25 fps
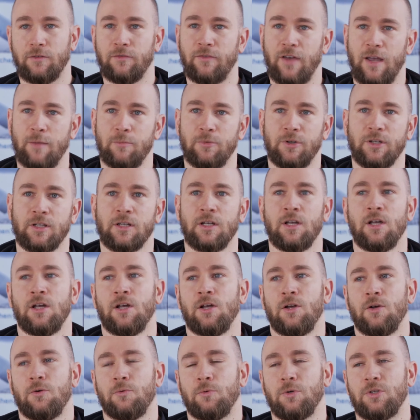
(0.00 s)
fabric,
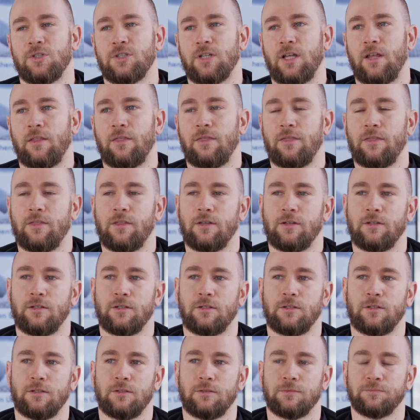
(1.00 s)
which had
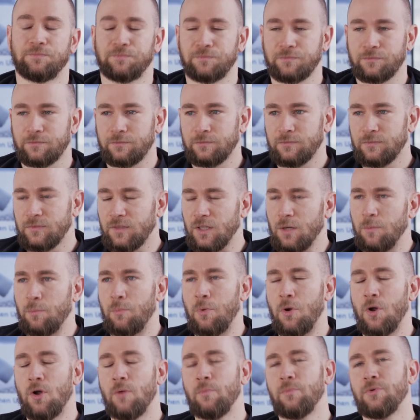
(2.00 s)
the
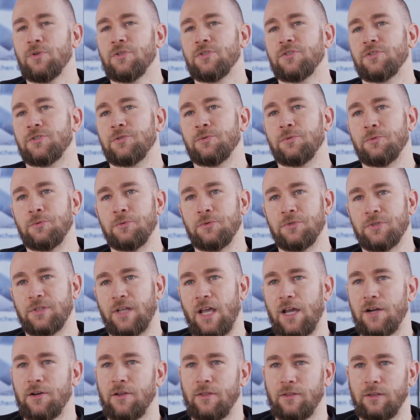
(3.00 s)
purpose to
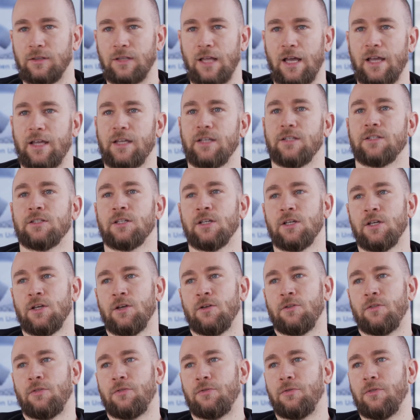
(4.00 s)
scatter the light
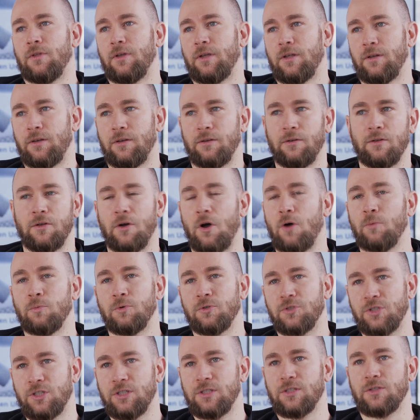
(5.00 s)
in a
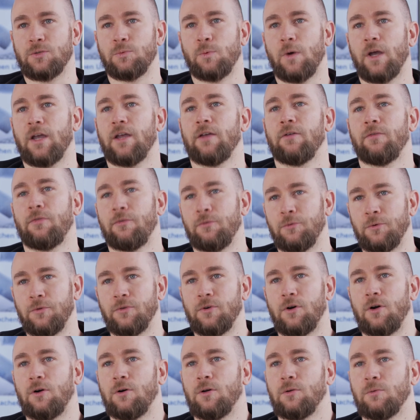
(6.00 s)
homogeneous way through
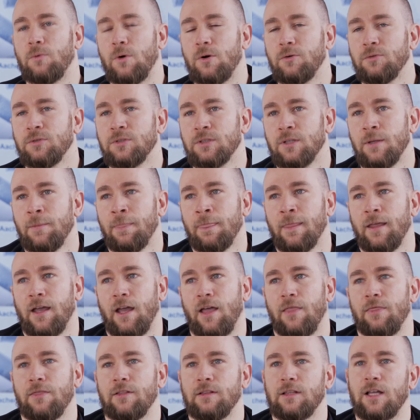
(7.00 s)
the whole wound.
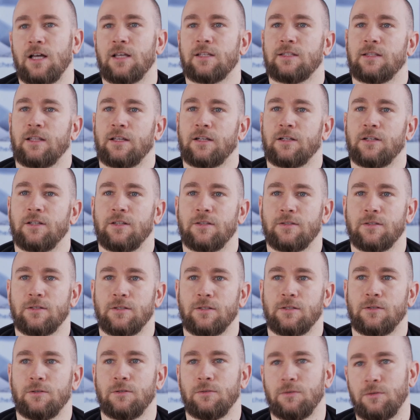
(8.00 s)
And the last letter is
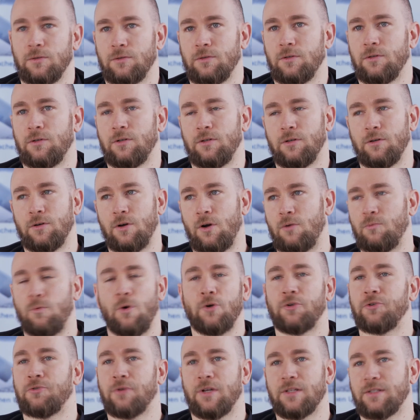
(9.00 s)
uh, uh,
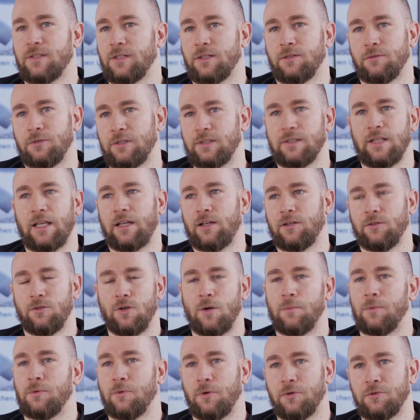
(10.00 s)
wound dressing. It's like a
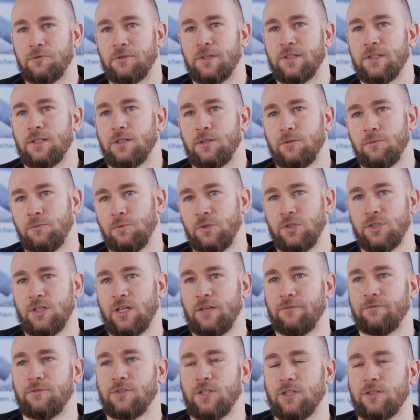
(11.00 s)
normal wound dressing, which
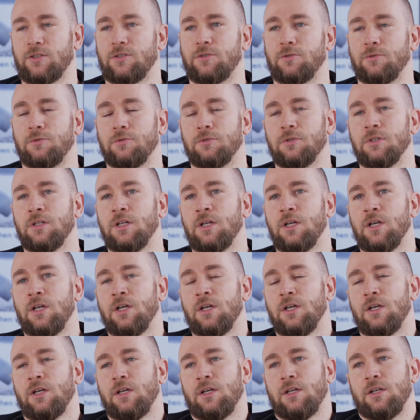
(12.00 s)
has just to
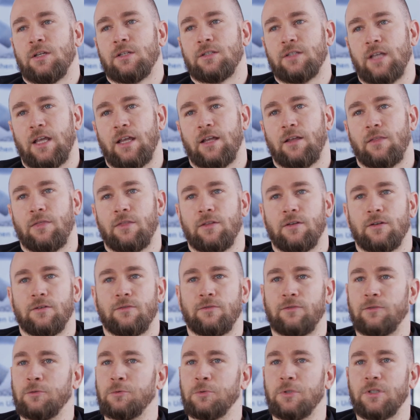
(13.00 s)
take the
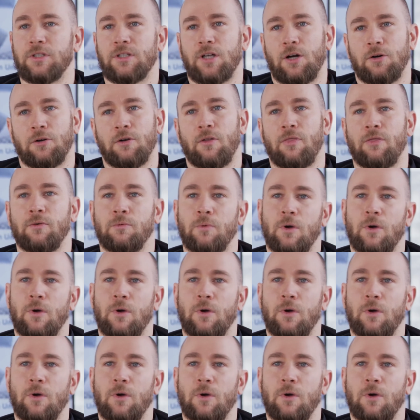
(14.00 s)
fluid out of the